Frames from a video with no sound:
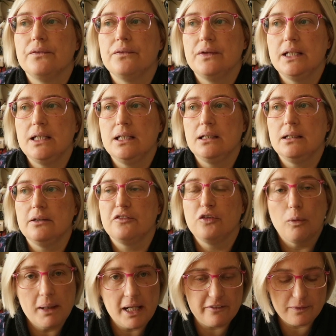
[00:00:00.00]
the
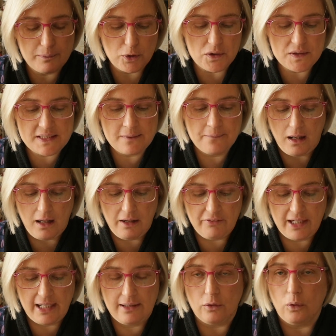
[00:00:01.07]
format of the books, I
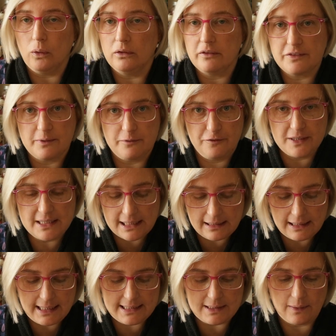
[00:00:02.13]
read all of them
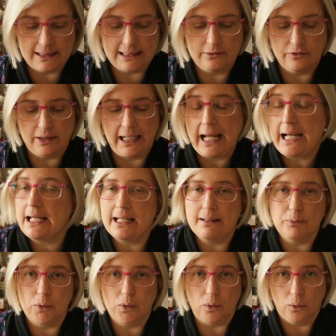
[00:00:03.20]
physically, so I didn't read any
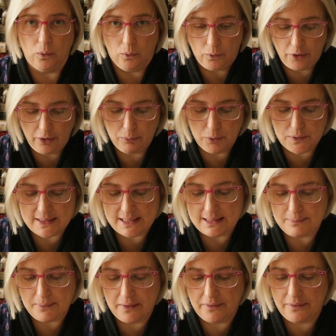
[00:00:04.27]
ebook or audiobooks this
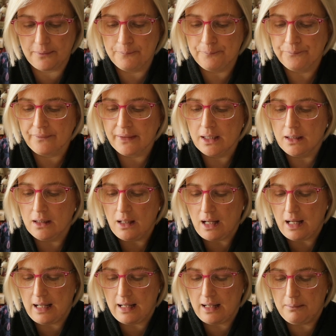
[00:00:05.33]
month.
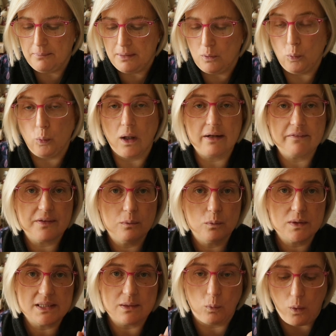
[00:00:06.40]
Um, one of them
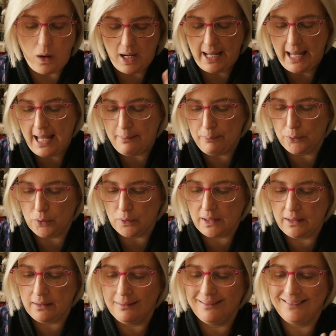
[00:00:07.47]
was a YA book,
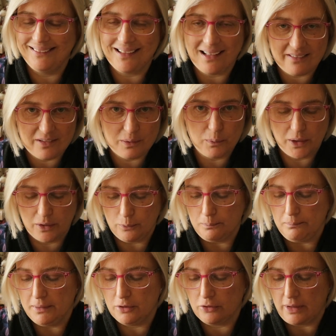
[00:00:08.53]
none of them were
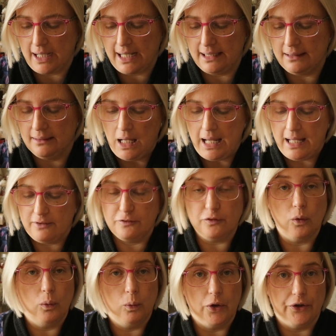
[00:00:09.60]
middle grade, and
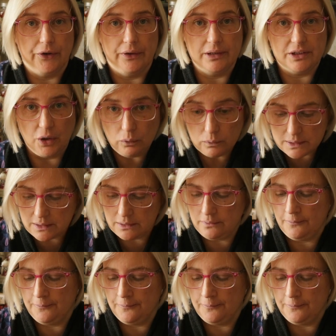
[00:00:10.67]
four were adult.